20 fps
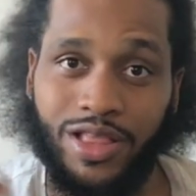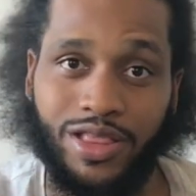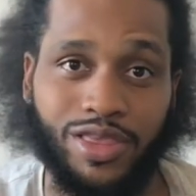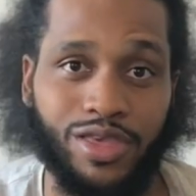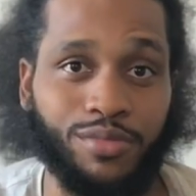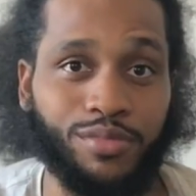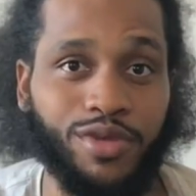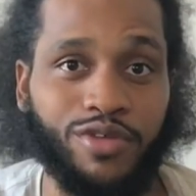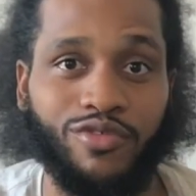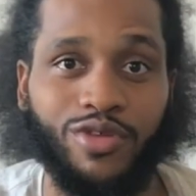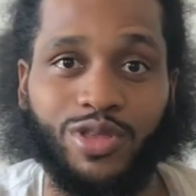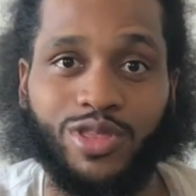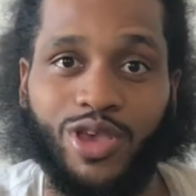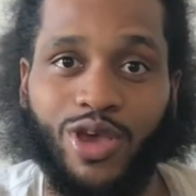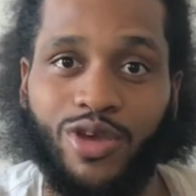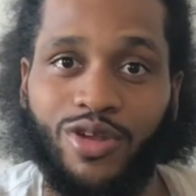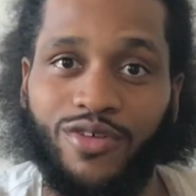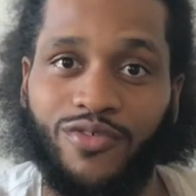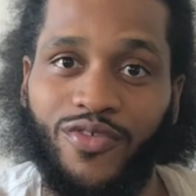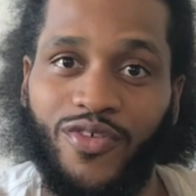to be
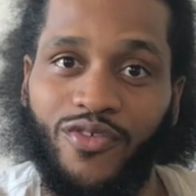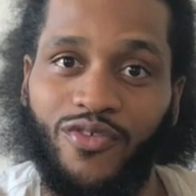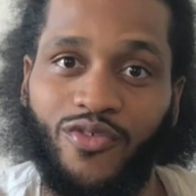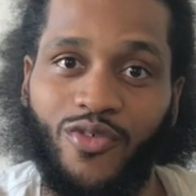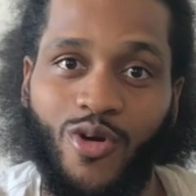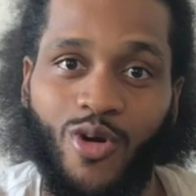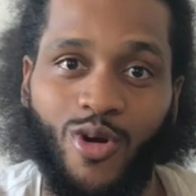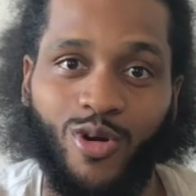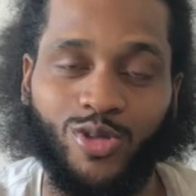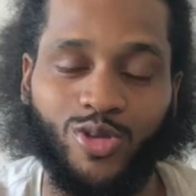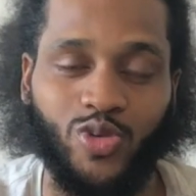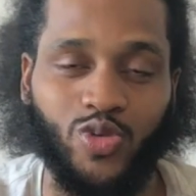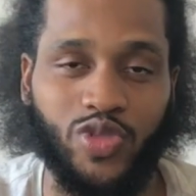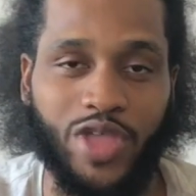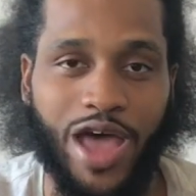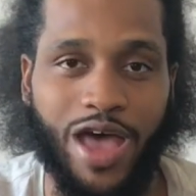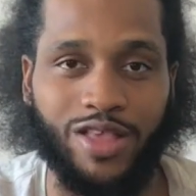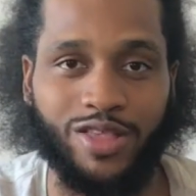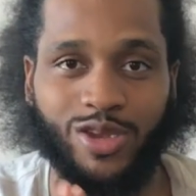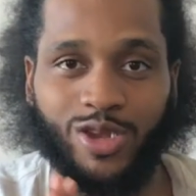returning for fall
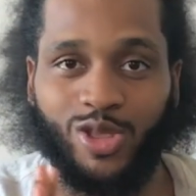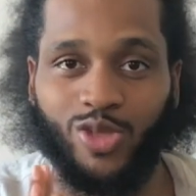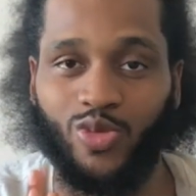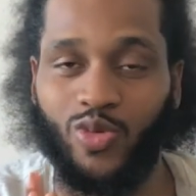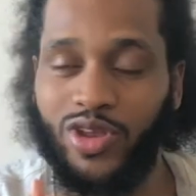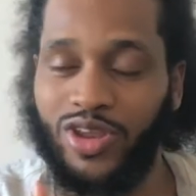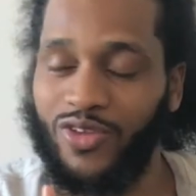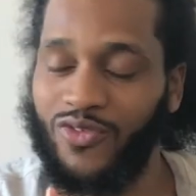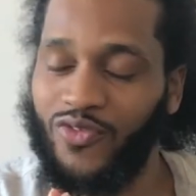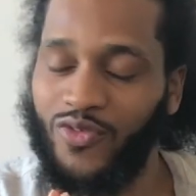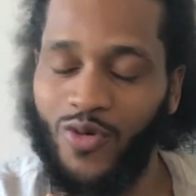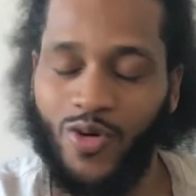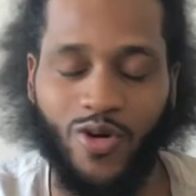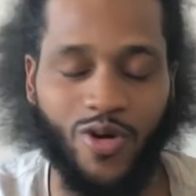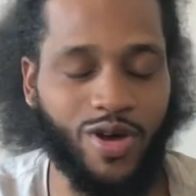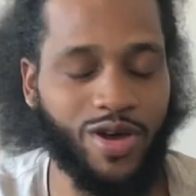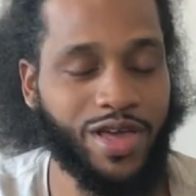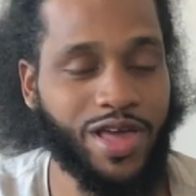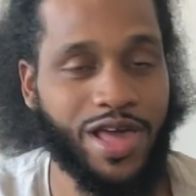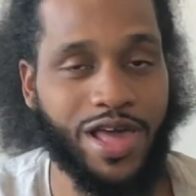
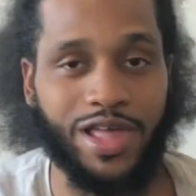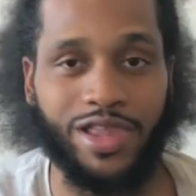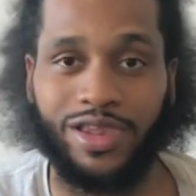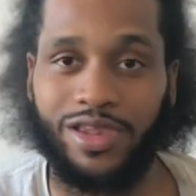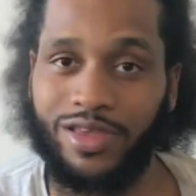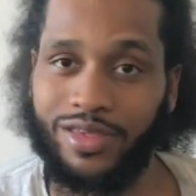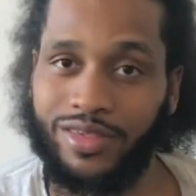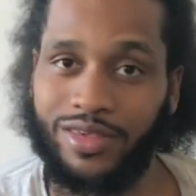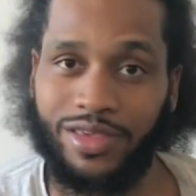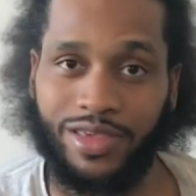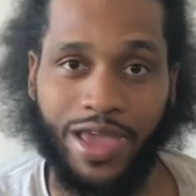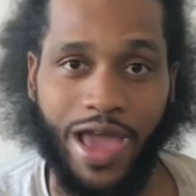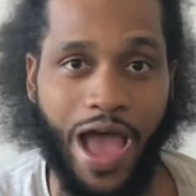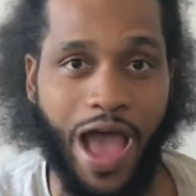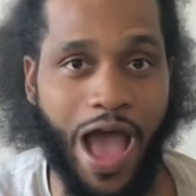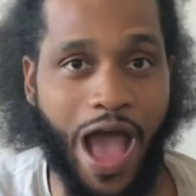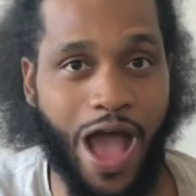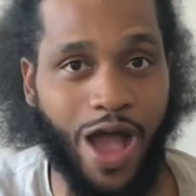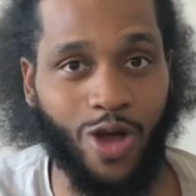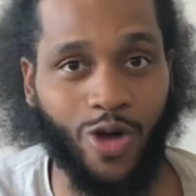2024? Listen,
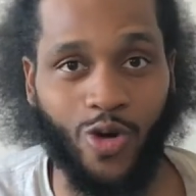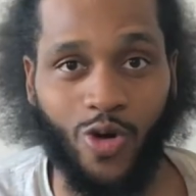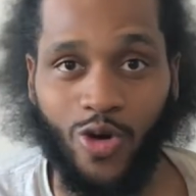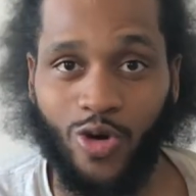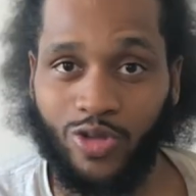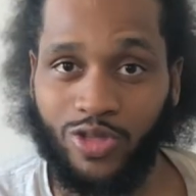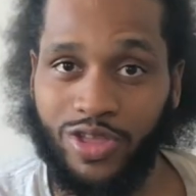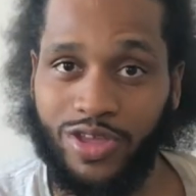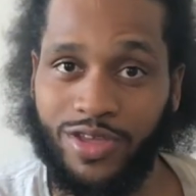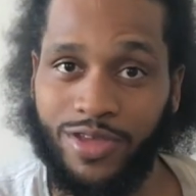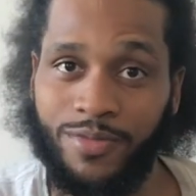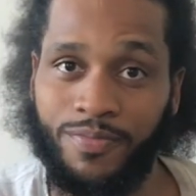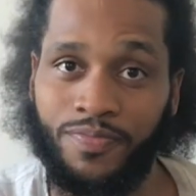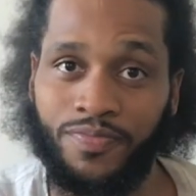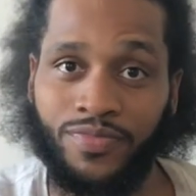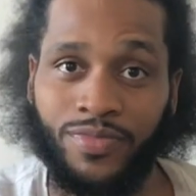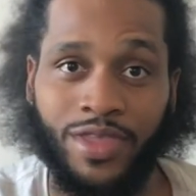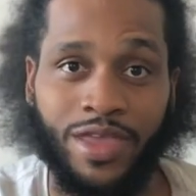y'all, I called it.